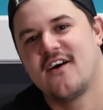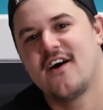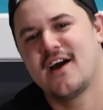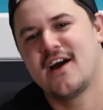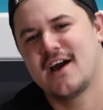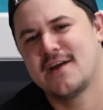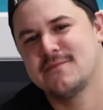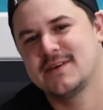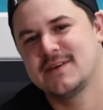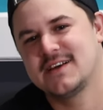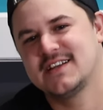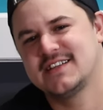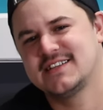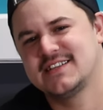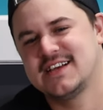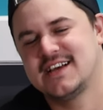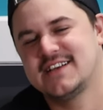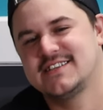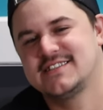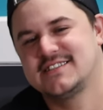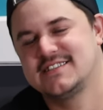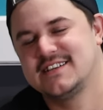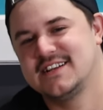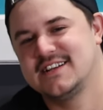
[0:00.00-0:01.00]
I am a
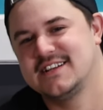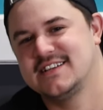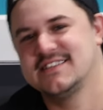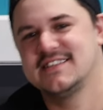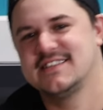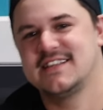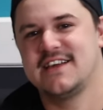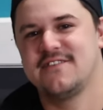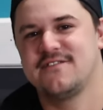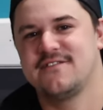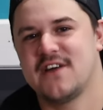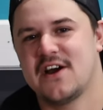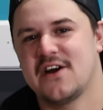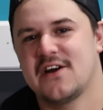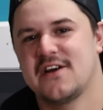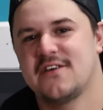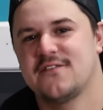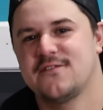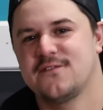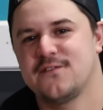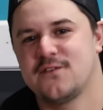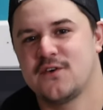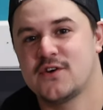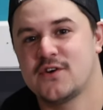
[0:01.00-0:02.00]
contestant in the very
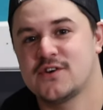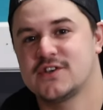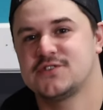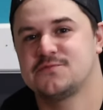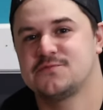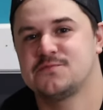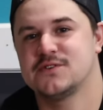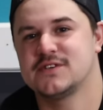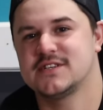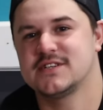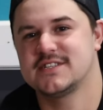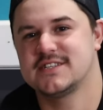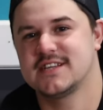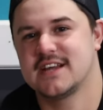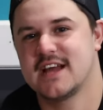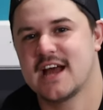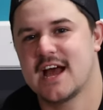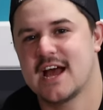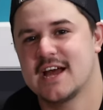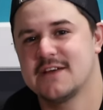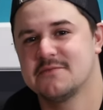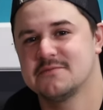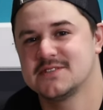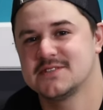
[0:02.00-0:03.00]
first Barista
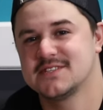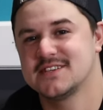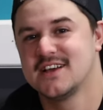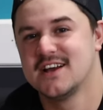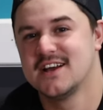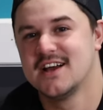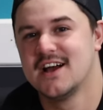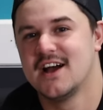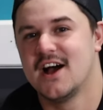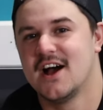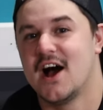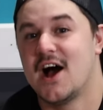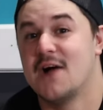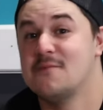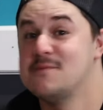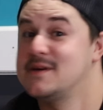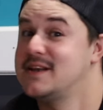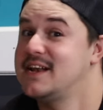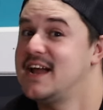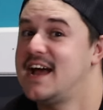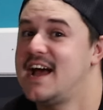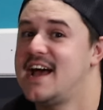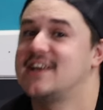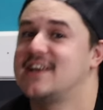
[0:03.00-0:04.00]
Games. I'm
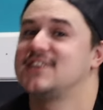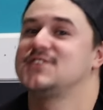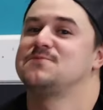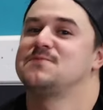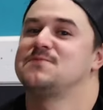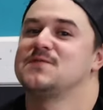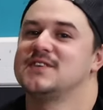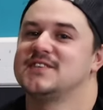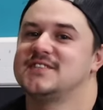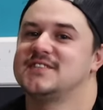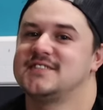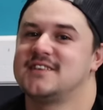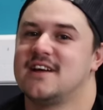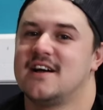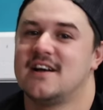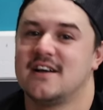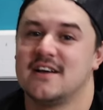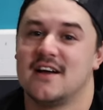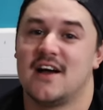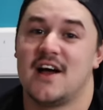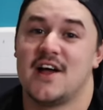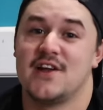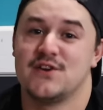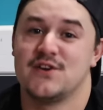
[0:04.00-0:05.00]
an
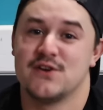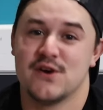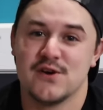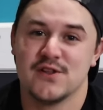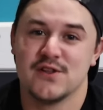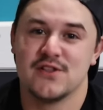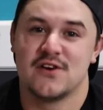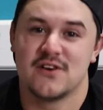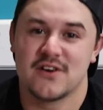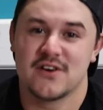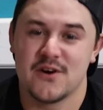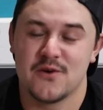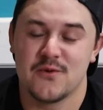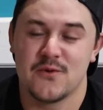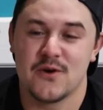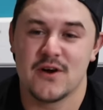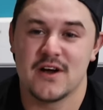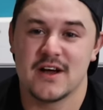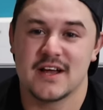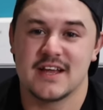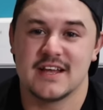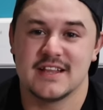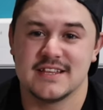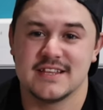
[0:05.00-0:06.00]
ex-barista, I no longer
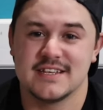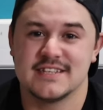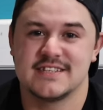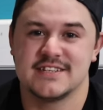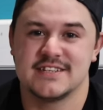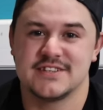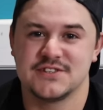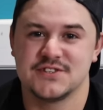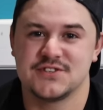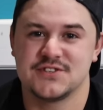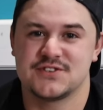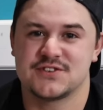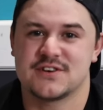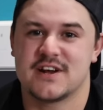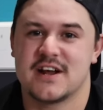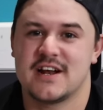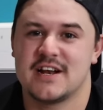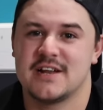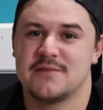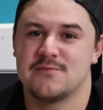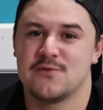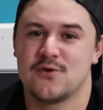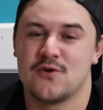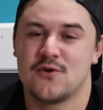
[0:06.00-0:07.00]
work in this industry
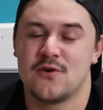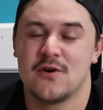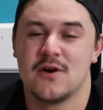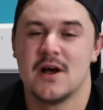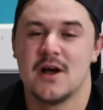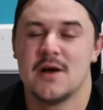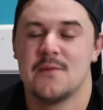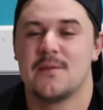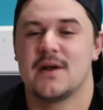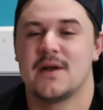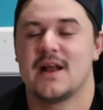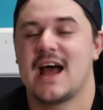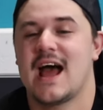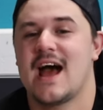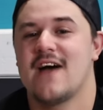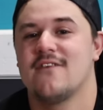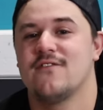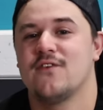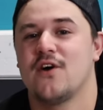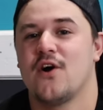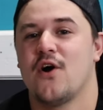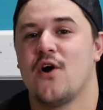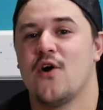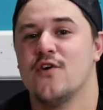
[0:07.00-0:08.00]
anymore, but I
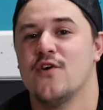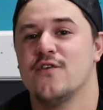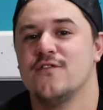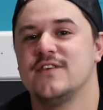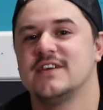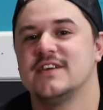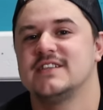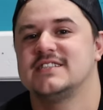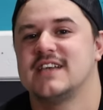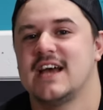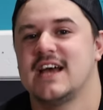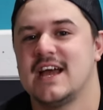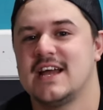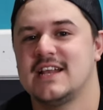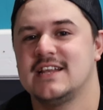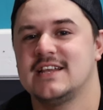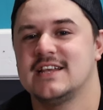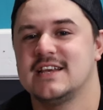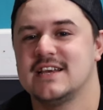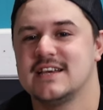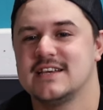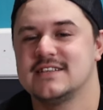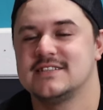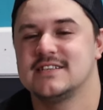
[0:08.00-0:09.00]
have over 10
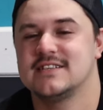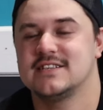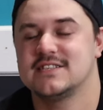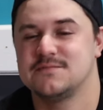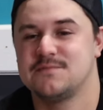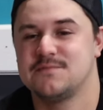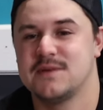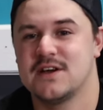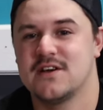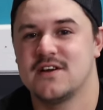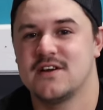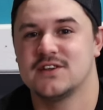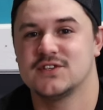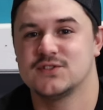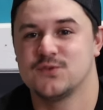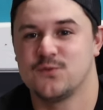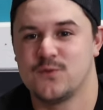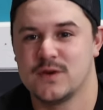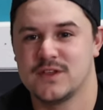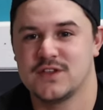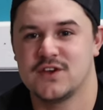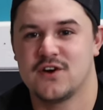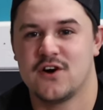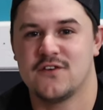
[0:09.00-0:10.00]
years experience
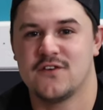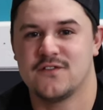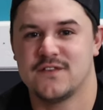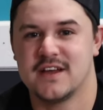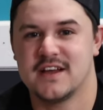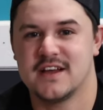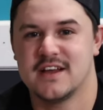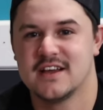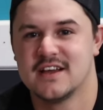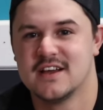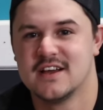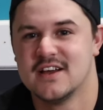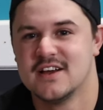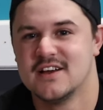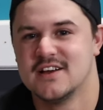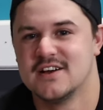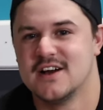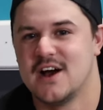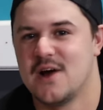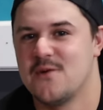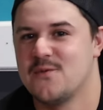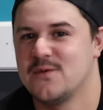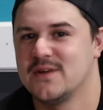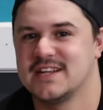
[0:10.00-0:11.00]
with coffee.
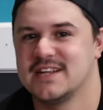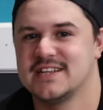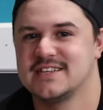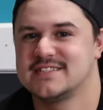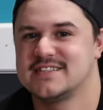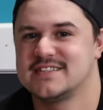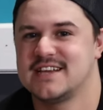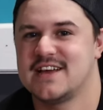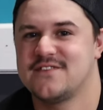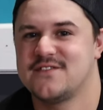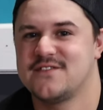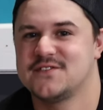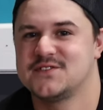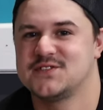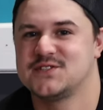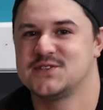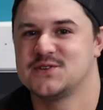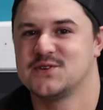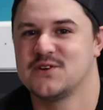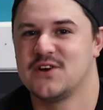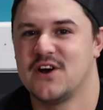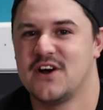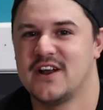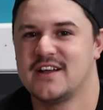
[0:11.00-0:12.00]
I'm willing to see if I've
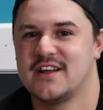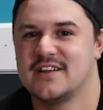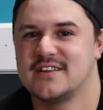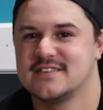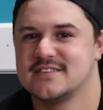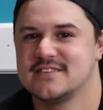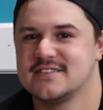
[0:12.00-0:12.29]
still got it.